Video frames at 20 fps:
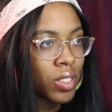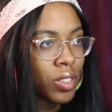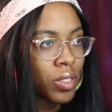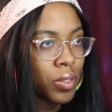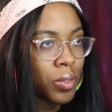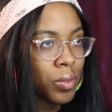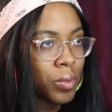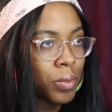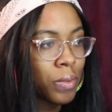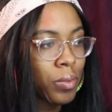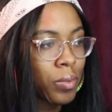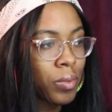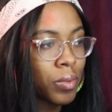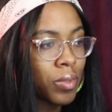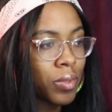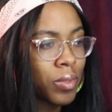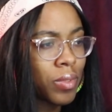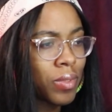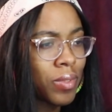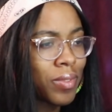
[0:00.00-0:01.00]
It's
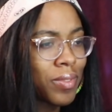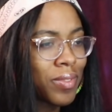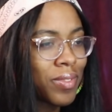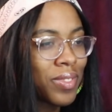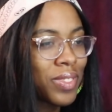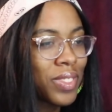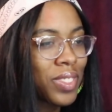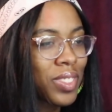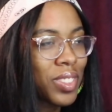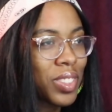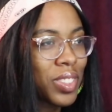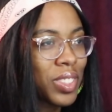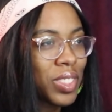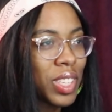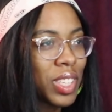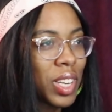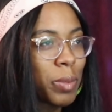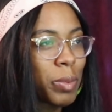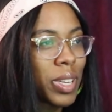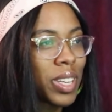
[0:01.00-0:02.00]

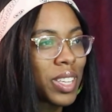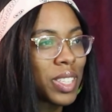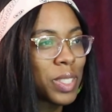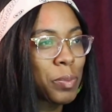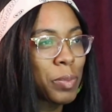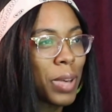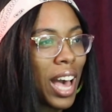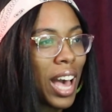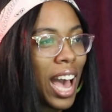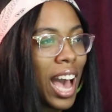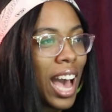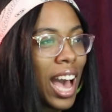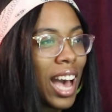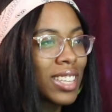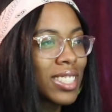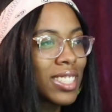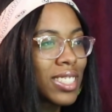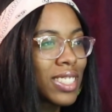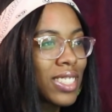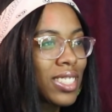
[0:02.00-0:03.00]
gonna be in his
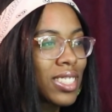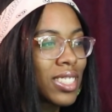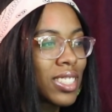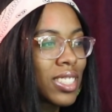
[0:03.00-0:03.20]
past.